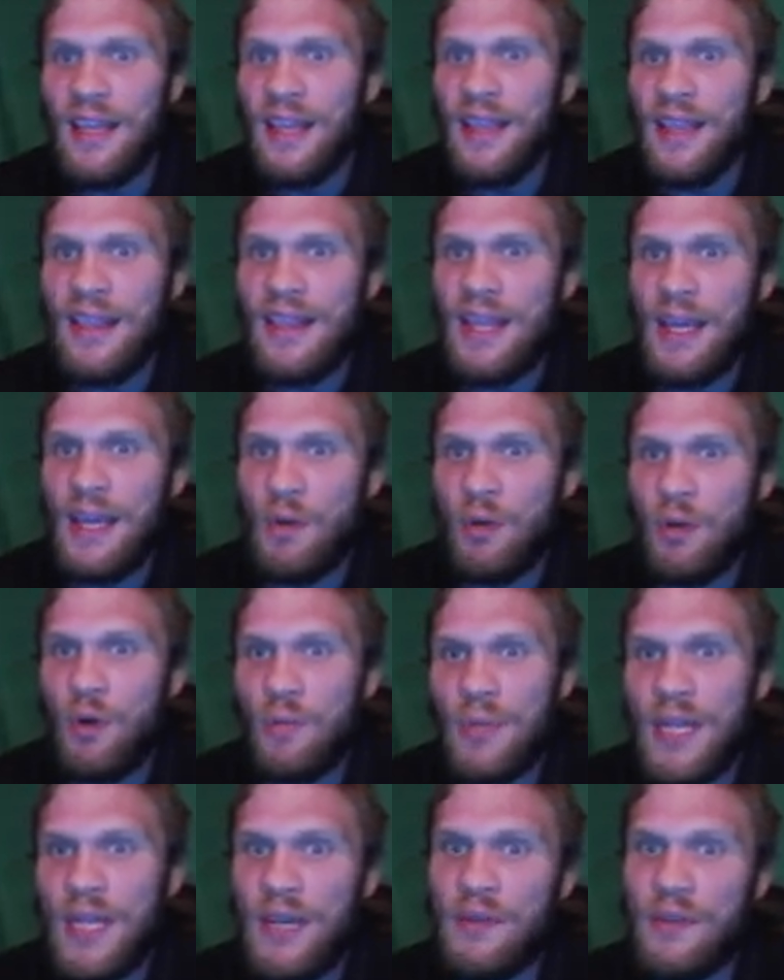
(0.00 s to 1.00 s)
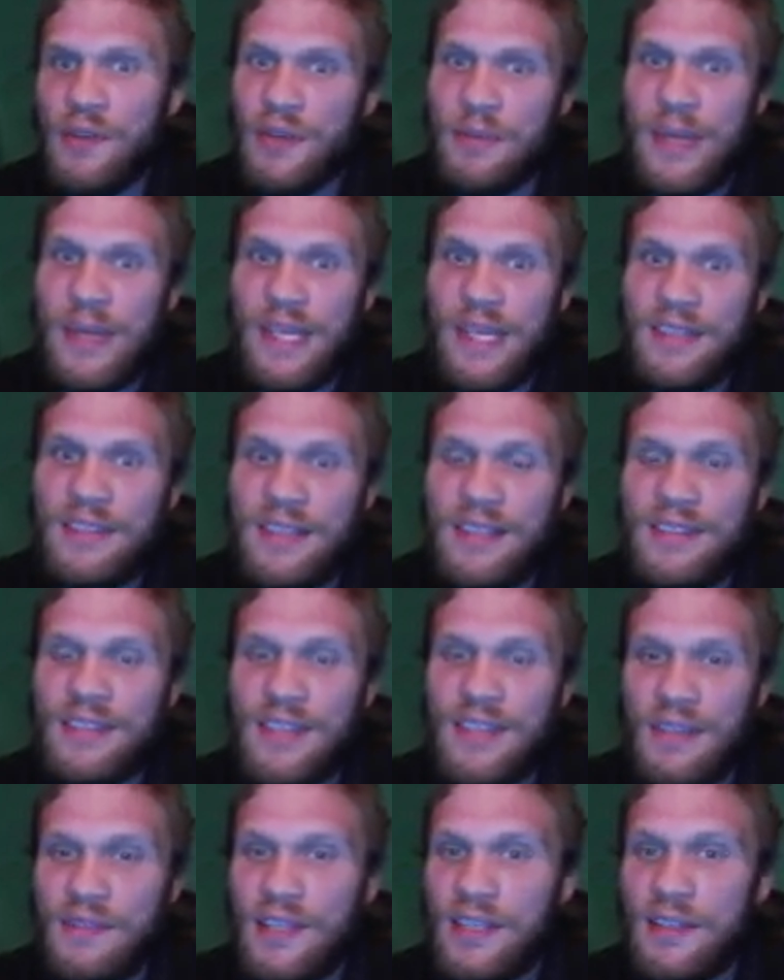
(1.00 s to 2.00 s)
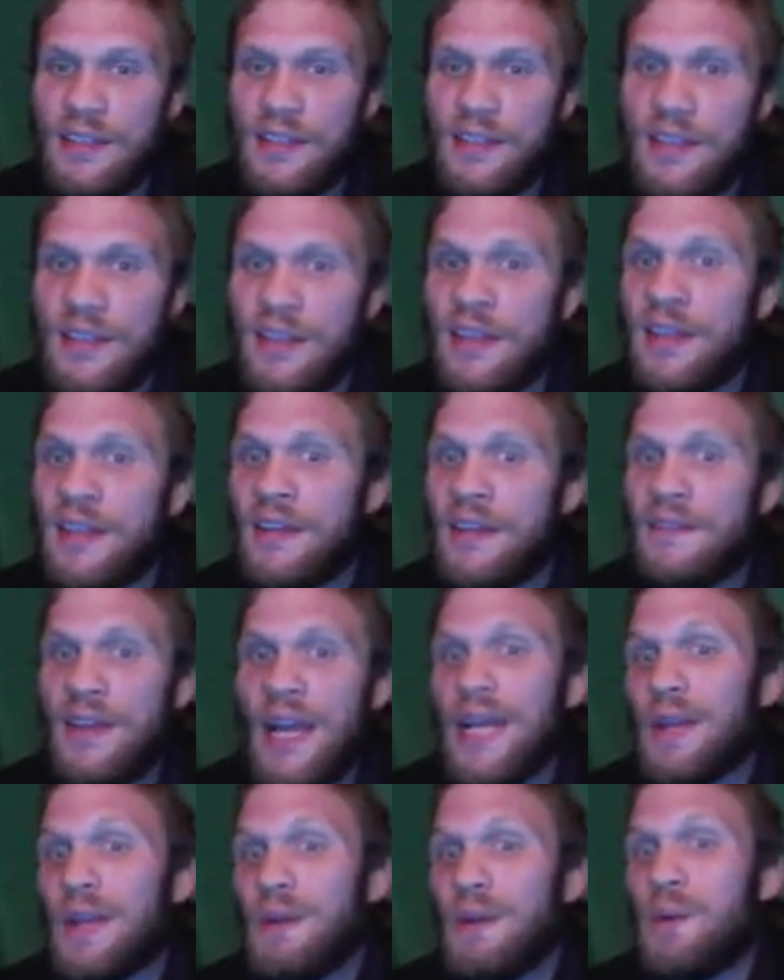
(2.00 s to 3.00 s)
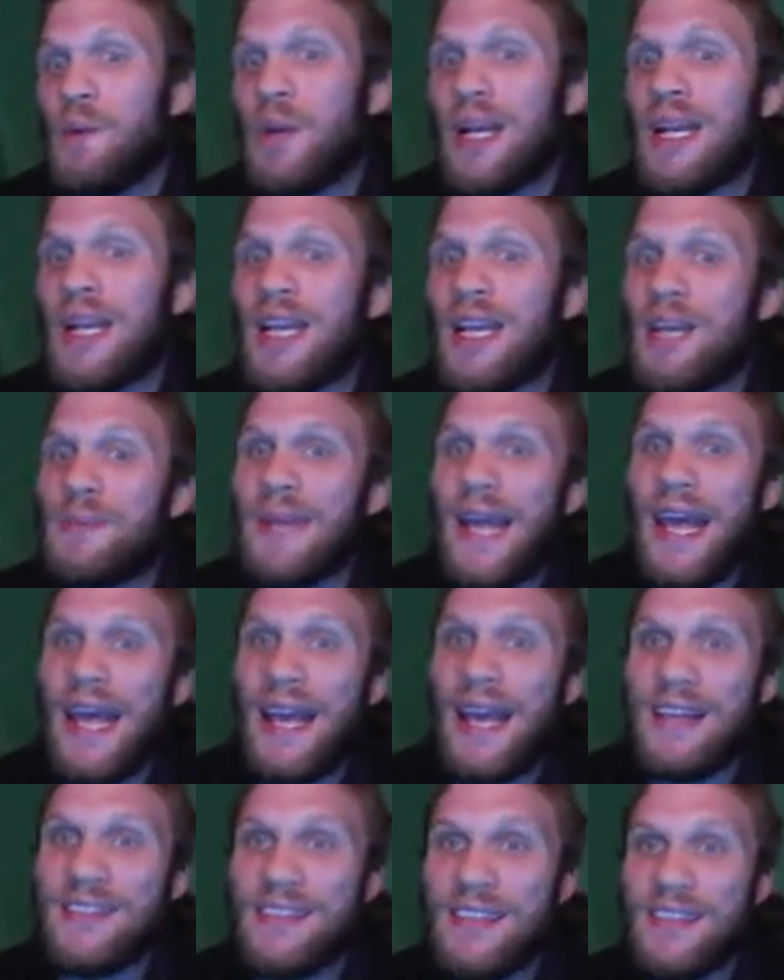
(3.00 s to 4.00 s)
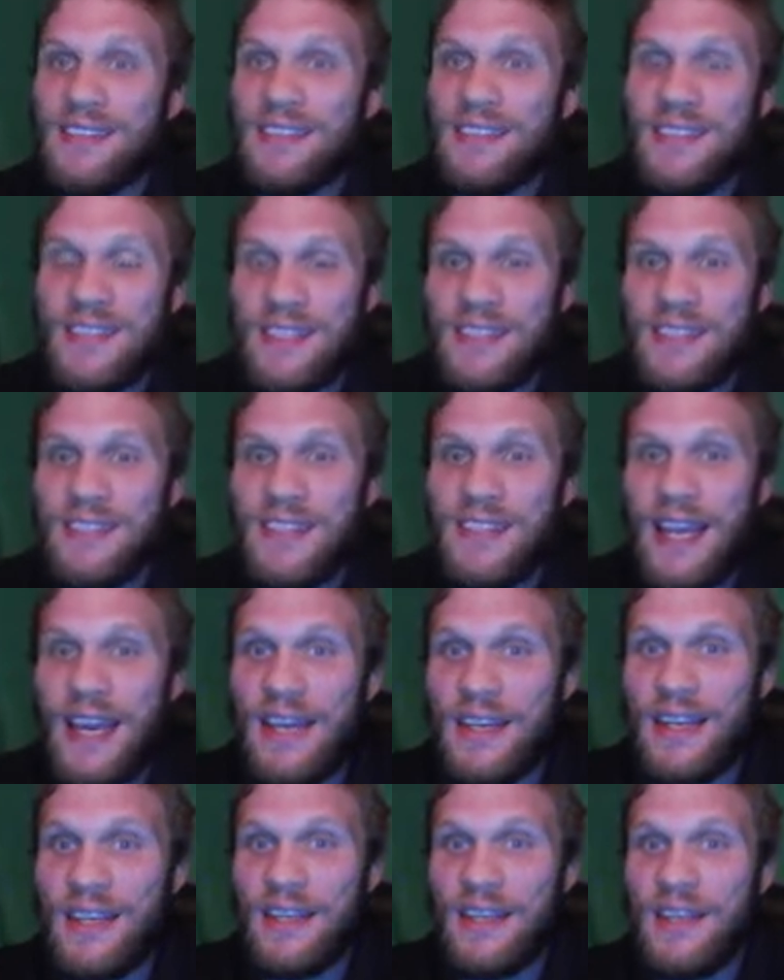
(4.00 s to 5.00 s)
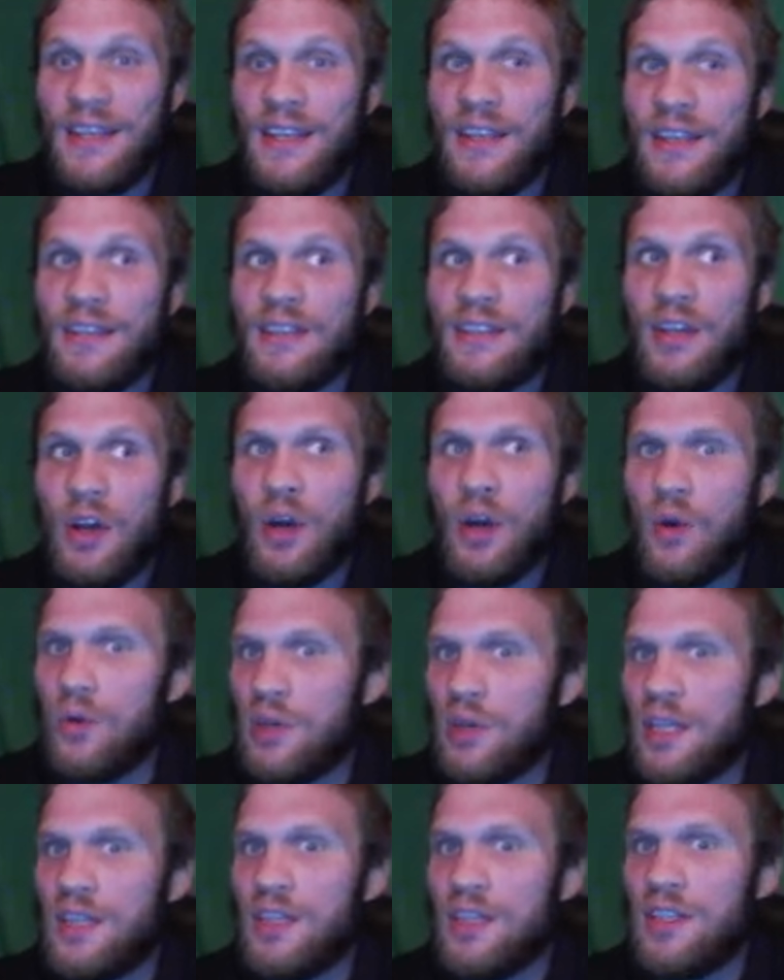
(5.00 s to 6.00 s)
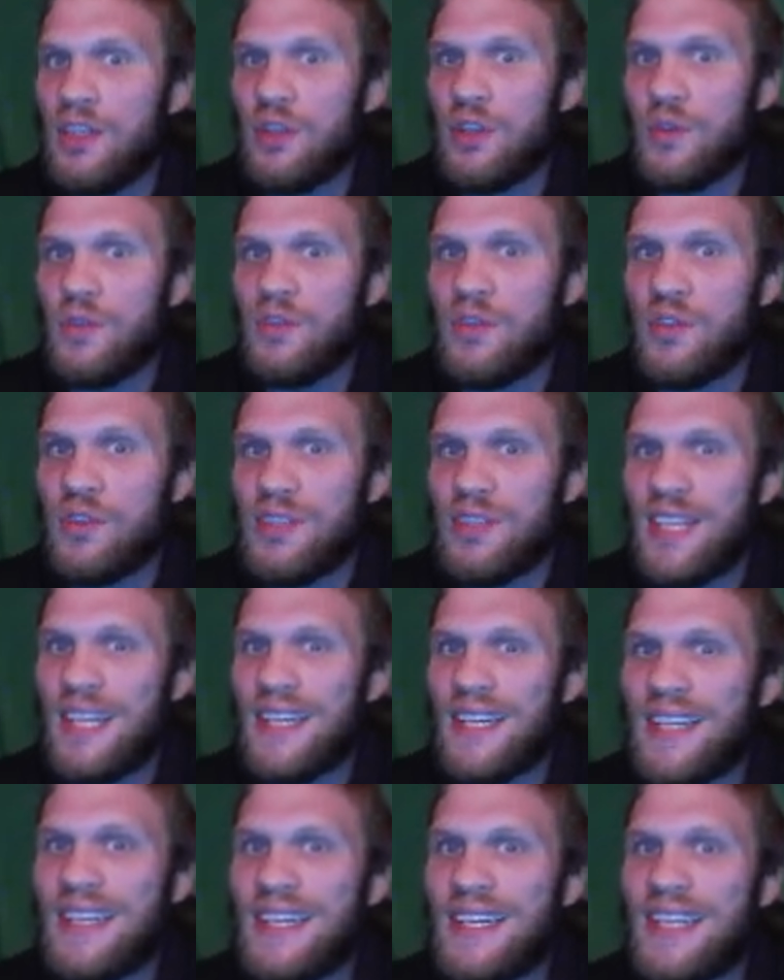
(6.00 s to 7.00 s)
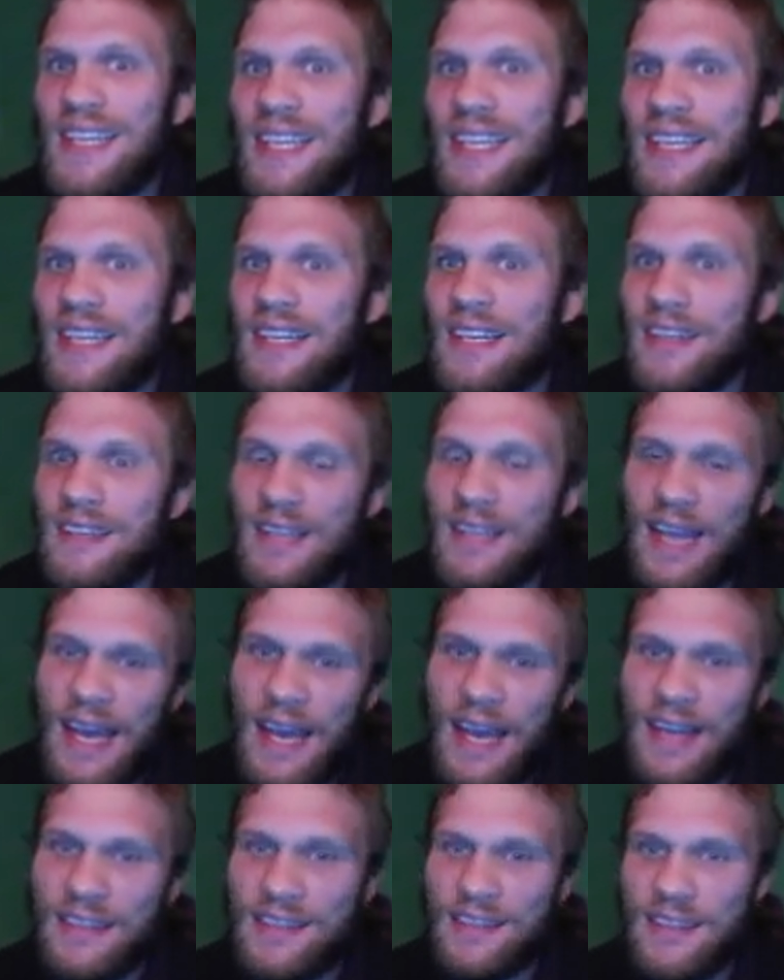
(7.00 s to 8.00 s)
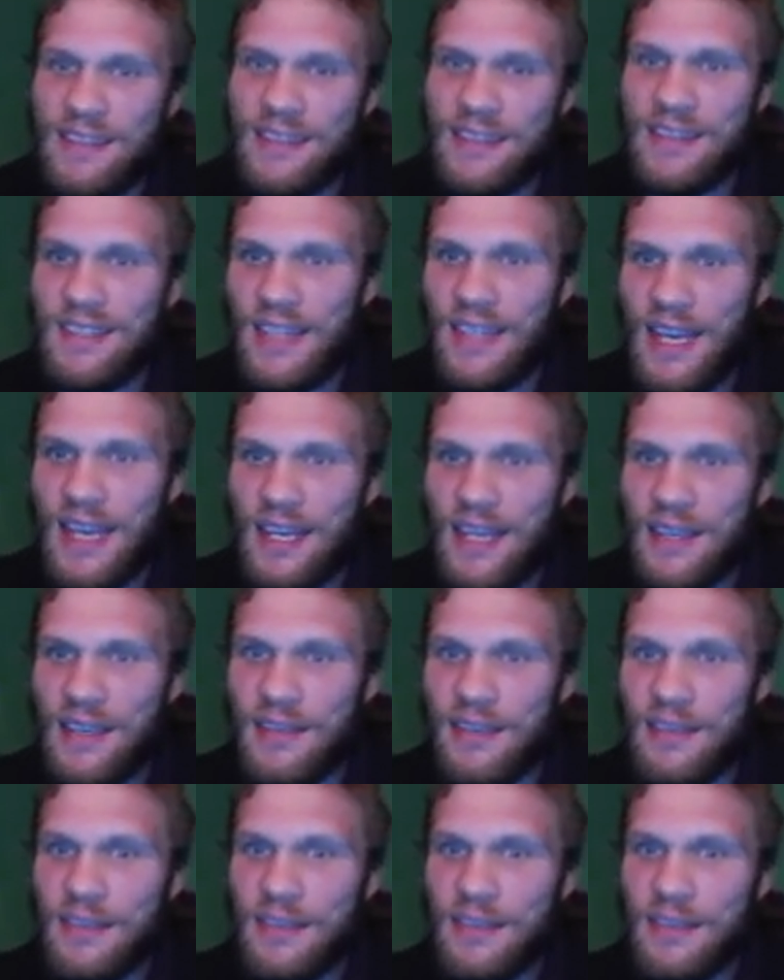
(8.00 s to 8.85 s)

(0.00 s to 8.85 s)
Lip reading: they won't be able to make sense of it. Finally, we want to limit access to this data to only the users that need it to access the data.